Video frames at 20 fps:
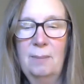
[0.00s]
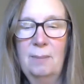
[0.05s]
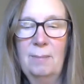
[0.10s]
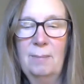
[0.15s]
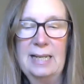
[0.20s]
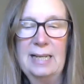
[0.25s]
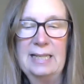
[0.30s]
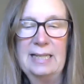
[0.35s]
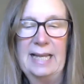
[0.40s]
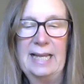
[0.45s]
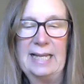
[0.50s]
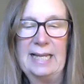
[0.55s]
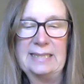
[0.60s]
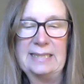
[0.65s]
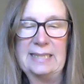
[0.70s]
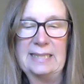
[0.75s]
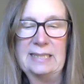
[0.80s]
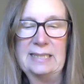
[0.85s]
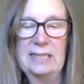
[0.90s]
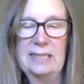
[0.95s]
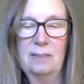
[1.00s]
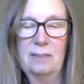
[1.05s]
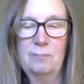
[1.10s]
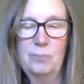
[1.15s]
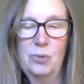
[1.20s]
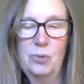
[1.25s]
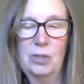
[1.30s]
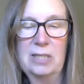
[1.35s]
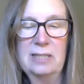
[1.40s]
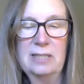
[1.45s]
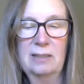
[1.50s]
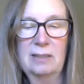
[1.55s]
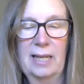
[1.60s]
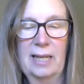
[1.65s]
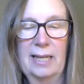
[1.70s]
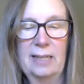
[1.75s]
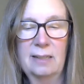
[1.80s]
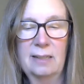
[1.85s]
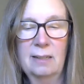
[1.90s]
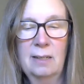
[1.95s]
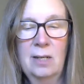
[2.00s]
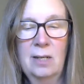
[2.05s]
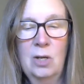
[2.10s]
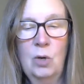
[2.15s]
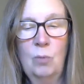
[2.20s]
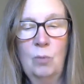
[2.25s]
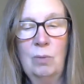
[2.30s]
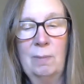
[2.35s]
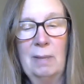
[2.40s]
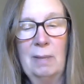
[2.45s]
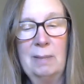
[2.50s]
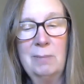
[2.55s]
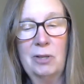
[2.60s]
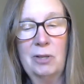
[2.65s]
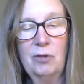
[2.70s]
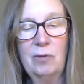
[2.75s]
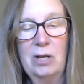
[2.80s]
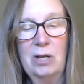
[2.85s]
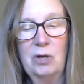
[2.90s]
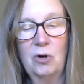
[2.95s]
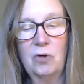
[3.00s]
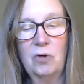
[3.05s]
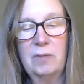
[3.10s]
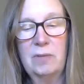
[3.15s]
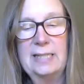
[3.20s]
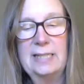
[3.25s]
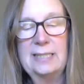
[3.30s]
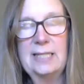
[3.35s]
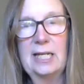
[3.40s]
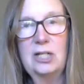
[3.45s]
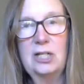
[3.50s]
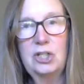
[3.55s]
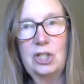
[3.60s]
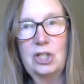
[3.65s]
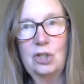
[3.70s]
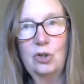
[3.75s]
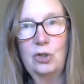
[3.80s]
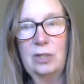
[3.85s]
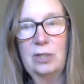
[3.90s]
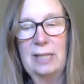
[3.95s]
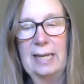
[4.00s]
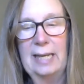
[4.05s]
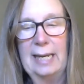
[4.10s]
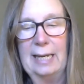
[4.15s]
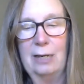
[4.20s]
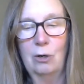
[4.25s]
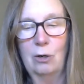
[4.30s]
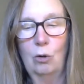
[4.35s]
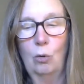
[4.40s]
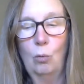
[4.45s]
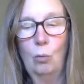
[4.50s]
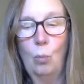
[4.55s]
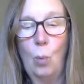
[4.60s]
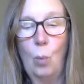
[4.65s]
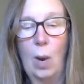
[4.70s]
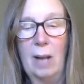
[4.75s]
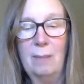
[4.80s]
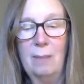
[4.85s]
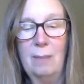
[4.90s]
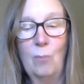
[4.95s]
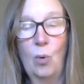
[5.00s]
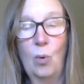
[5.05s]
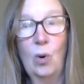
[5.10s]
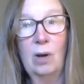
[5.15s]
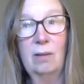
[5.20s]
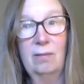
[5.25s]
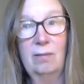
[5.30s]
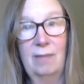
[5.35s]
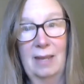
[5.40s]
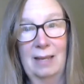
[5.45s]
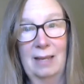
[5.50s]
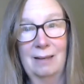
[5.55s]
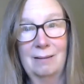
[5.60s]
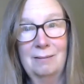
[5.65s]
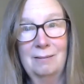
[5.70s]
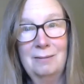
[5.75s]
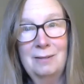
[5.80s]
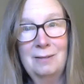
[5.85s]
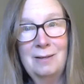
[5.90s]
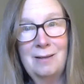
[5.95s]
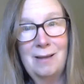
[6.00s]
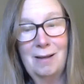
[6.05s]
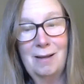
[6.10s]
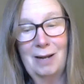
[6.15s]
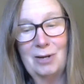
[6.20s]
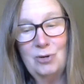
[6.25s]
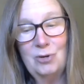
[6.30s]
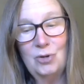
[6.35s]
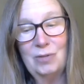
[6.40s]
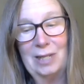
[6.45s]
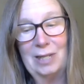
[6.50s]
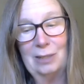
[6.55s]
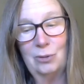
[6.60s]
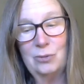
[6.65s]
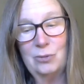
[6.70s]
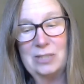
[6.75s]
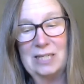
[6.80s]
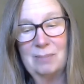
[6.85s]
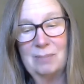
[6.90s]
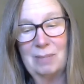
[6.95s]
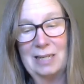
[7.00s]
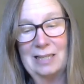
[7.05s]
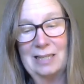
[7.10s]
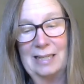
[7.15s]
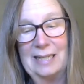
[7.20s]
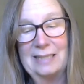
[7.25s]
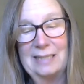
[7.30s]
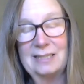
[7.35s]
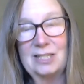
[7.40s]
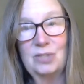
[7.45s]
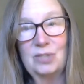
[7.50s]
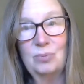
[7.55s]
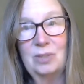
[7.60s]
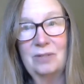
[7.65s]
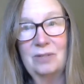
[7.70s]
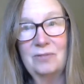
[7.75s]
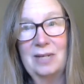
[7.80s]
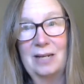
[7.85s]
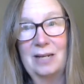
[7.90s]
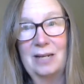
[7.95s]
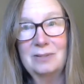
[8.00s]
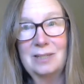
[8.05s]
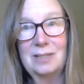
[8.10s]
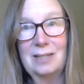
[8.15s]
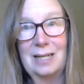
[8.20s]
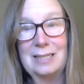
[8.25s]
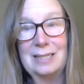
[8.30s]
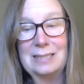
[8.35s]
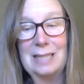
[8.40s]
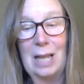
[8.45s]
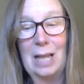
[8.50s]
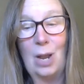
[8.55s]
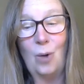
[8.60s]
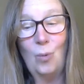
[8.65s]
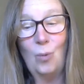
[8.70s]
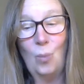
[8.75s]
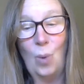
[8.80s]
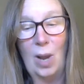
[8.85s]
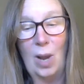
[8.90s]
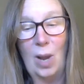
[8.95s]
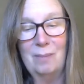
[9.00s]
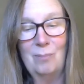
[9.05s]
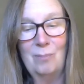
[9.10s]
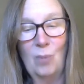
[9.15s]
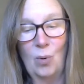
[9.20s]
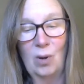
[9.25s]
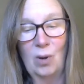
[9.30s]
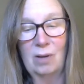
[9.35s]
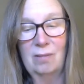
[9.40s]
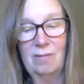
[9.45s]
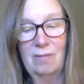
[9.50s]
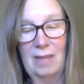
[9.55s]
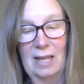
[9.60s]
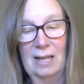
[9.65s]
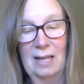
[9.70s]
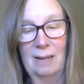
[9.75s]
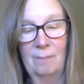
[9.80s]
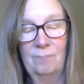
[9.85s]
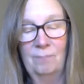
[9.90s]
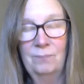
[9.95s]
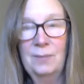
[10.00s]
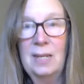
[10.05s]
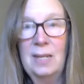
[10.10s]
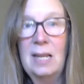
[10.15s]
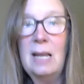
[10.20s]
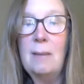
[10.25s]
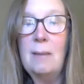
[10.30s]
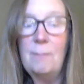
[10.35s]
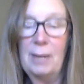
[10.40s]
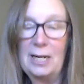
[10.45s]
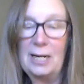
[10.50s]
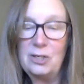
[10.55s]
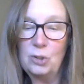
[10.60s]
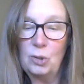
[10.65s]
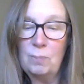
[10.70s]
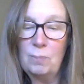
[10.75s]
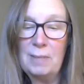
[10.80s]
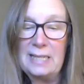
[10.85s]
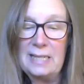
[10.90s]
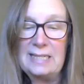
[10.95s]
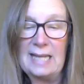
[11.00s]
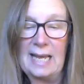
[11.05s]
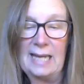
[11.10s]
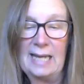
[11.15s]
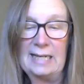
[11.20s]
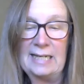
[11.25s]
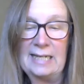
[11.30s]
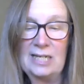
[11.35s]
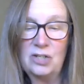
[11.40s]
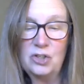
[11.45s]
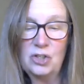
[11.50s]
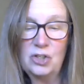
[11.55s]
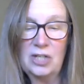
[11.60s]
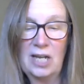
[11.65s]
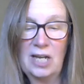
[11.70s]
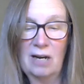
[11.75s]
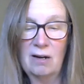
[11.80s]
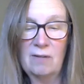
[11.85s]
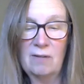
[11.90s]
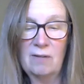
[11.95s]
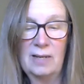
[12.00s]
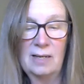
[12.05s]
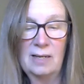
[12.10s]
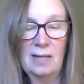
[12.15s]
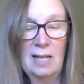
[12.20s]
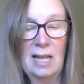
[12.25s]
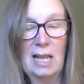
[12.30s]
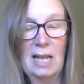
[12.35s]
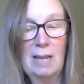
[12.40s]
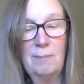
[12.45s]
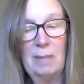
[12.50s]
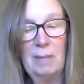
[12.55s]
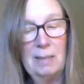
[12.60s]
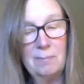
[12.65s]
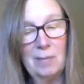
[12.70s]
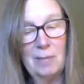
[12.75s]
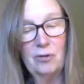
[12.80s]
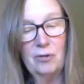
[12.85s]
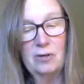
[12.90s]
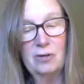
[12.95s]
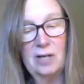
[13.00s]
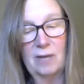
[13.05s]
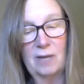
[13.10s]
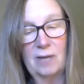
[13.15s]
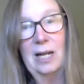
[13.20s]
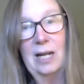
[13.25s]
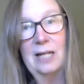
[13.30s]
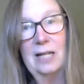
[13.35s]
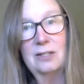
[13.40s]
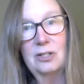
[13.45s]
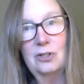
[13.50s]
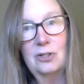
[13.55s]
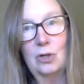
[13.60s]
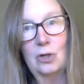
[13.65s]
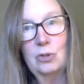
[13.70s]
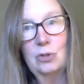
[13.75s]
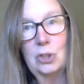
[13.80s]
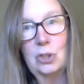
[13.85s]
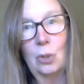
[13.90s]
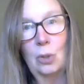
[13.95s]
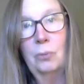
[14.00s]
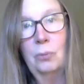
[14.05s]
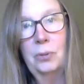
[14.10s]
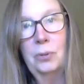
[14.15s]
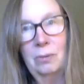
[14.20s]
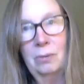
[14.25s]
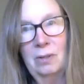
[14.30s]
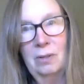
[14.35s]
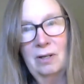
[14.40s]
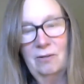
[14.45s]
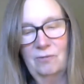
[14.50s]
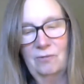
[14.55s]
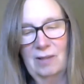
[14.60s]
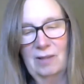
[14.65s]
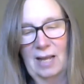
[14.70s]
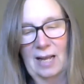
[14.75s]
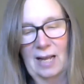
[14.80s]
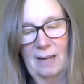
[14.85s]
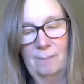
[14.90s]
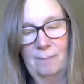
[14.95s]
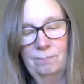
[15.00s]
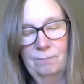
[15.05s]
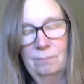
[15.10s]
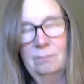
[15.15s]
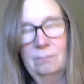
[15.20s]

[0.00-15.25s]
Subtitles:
My glasses and Buddha delight. When my mother had already said she couldn't handle one more thing. And I knew that losing my glasses would have counted as one more thing. But I told my dad and he took care of it. And my mother never had to know, so for that.